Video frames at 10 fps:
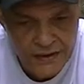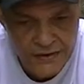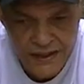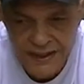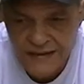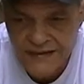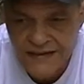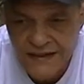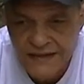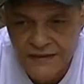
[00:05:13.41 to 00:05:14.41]
United
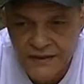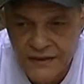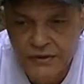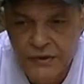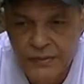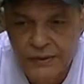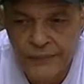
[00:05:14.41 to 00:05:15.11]
States and Europe,